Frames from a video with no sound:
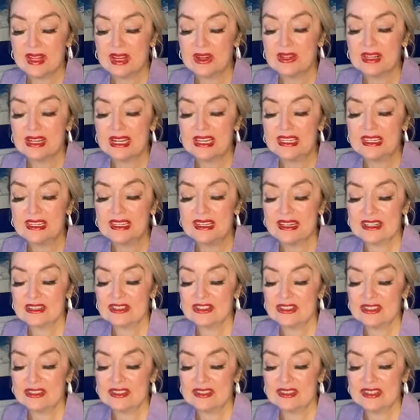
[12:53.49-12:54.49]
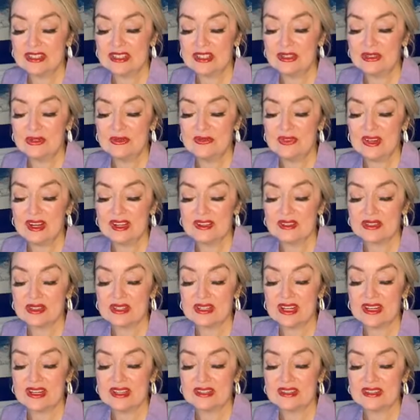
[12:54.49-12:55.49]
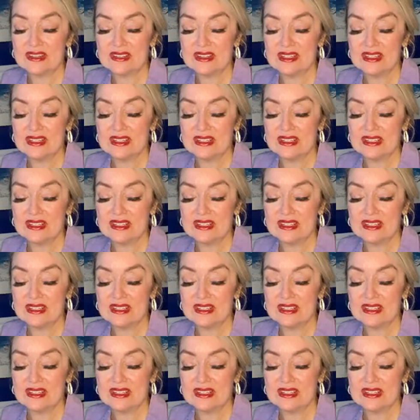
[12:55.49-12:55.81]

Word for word: our connection to you, Father God,